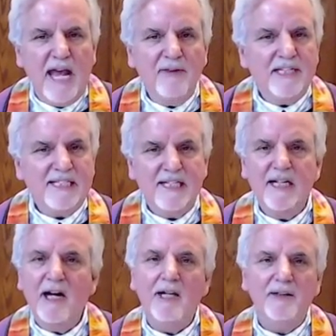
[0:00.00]
And we had this
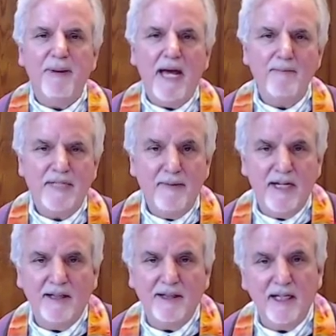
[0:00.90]
thing called a
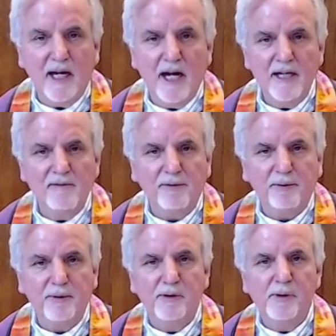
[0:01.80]
pandemic that kind
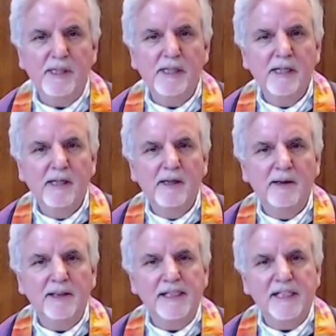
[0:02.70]
of threw
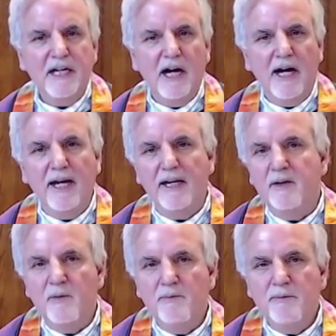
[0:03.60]
Lynnda and
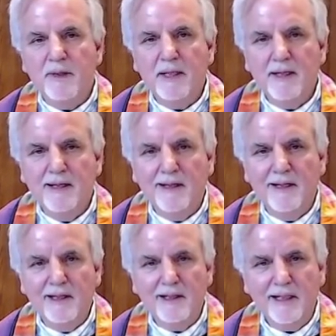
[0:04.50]
I
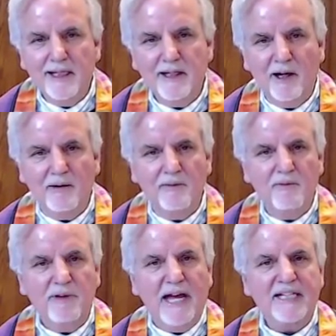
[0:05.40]
in
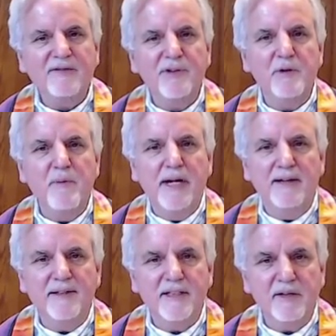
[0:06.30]
our last few
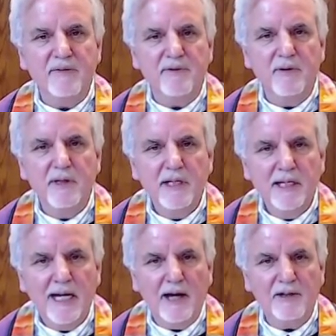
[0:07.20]
months of
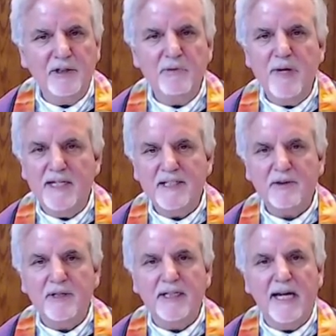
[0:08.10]
how to do
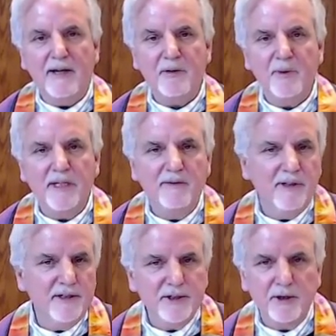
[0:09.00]
ministry and how to
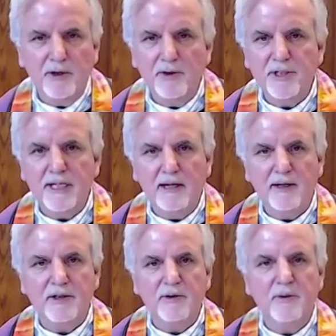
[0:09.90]
reinvent church and
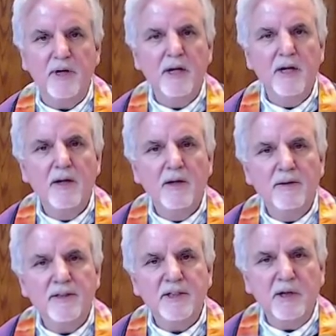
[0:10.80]
how to do
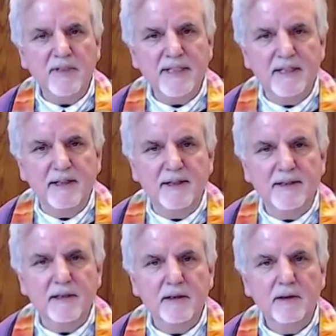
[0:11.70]

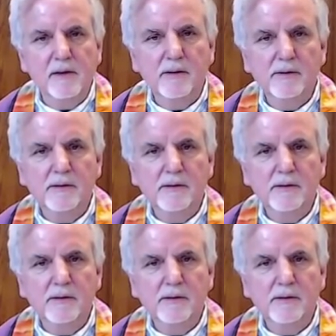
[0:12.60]
services.